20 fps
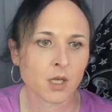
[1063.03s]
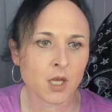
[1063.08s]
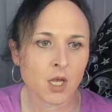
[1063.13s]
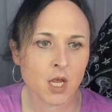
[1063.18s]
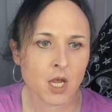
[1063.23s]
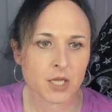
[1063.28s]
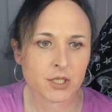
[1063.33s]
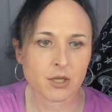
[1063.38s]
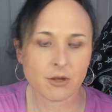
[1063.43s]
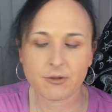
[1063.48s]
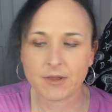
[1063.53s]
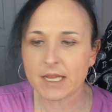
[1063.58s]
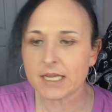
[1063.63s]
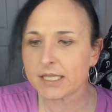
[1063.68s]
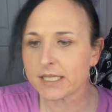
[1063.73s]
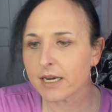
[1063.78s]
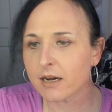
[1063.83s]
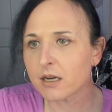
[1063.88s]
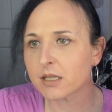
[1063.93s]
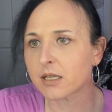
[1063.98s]
So
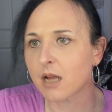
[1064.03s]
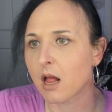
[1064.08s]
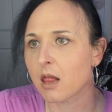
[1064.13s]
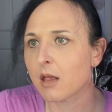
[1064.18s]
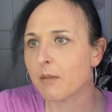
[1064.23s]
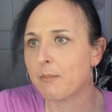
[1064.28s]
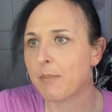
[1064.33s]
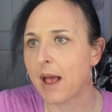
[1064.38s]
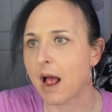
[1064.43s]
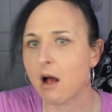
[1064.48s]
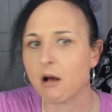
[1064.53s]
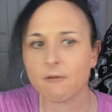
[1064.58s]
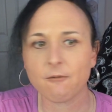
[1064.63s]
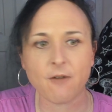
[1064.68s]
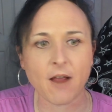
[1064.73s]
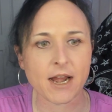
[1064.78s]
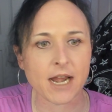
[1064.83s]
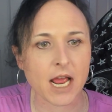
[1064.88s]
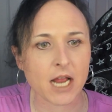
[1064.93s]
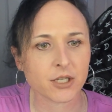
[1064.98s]
this year's all about
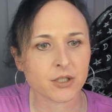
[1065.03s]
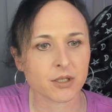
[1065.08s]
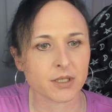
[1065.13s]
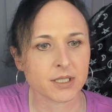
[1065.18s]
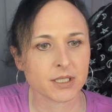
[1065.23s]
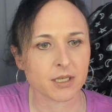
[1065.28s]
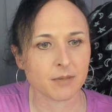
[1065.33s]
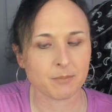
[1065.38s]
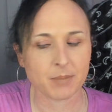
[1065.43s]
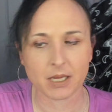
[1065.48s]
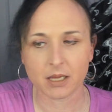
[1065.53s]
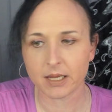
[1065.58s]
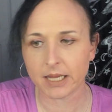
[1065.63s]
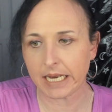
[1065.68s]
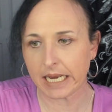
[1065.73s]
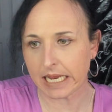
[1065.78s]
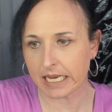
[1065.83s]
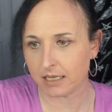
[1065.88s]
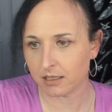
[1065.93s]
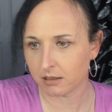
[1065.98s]
financial
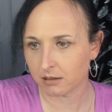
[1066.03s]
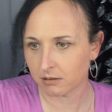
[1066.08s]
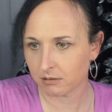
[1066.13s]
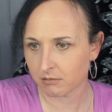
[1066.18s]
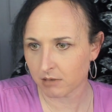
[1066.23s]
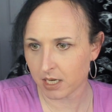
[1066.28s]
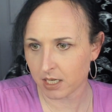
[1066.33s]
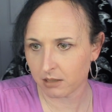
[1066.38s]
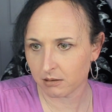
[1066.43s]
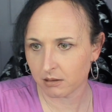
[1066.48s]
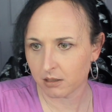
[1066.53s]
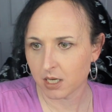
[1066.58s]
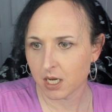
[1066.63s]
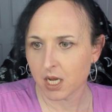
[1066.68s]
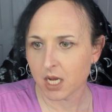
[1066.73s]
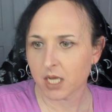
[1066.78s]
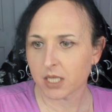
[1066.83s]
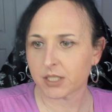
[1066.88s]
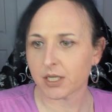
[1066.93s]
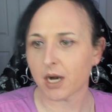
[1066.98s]
stability, right?
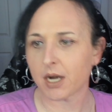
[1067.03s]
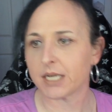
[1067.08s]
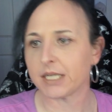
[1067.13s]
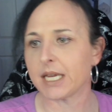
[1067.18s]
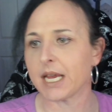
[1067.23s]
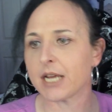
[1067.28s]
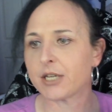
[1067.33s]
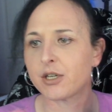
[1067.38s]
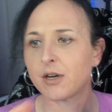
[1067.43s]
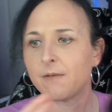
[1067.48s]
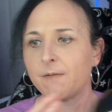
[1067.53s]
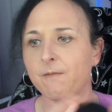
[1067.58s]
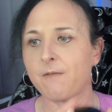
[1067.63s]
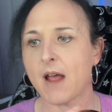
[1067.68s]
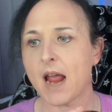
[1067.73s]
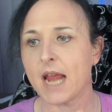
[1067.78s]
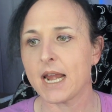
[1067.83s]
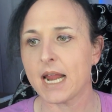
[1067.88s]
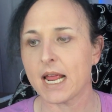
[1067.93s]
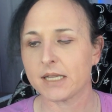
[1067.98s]
Starting to get your
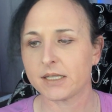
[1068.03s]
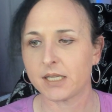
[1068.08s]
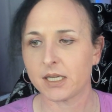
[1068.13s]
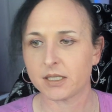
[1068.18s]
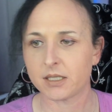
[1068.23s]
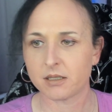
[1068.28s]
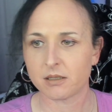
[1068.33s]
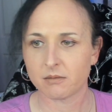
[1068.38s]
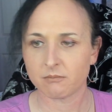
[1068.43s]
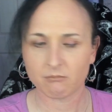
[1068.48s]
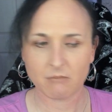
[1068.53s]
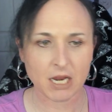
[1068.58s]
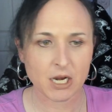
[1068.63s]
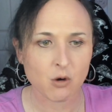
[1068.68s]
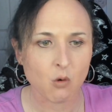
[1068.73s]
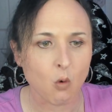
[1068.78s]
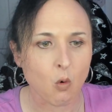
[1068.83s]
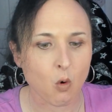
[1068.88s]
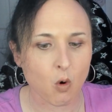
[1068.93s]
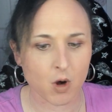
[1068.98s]
finances in
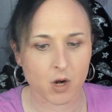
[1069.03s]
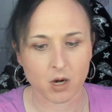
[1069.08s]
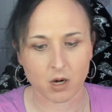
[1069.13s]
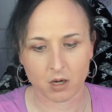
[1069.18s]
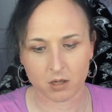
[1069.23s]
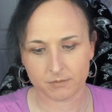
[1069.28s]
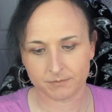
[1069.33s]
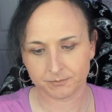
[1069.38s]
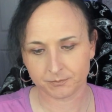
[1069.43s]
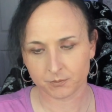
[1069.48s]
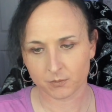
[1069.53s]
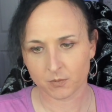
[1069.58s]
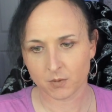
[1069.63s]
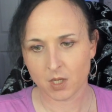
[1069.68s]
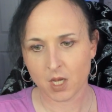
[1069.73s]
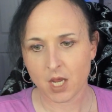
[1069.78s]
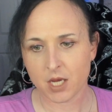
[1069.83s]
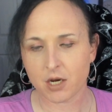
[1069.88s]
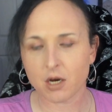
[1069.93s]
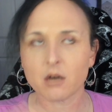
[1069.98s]
order,
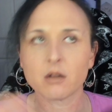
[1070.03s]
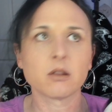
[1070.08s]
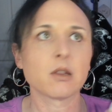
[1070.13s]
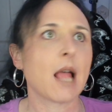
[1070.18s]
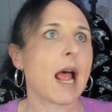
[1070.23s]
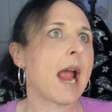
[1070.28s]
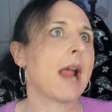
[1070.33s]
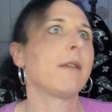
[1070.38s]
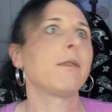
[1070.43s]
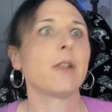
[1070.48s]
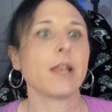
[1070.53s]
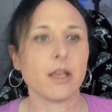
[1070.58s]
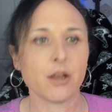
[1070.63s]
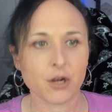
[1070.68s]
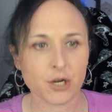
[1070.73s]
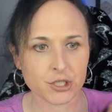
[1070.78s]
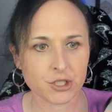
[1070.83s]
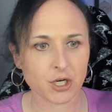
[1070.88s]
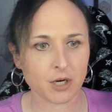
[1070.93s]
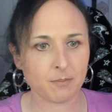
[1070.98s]
your
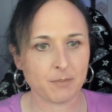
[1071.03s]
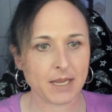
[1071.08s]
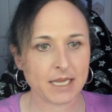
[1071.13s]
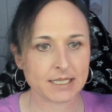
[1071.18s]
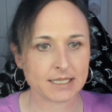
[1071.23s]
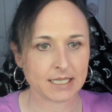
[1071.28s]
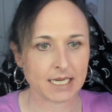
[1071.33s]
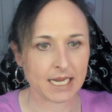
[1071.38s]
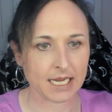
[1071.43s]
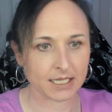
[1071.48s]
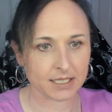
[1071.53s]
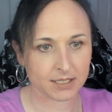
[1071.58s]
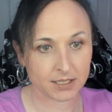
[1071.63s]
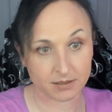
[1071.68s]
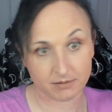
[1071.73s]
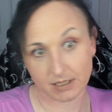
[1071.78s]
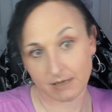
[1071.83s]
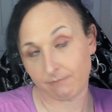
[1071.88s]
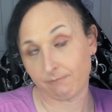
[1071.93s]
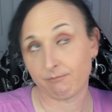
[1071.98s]
livelihood, your business,
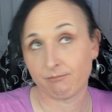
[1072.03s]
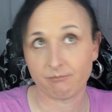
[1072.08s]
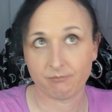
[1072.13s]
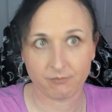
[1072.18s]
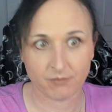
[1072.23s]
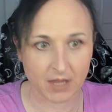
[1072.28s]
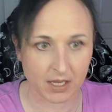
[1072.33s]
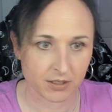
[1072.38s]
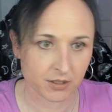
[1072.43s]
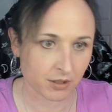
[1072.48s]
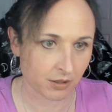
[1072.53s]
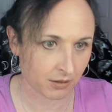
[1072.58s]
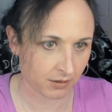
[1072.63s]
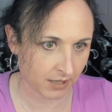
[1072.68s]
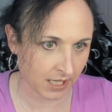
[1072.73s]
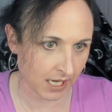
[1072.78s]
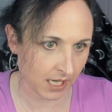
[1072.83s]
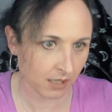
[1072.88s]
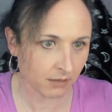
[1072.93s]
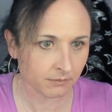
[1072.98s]
if that's your
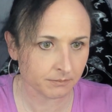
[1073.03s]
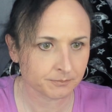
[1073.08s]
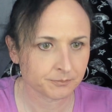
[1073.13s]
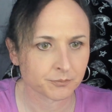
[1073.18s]
thing.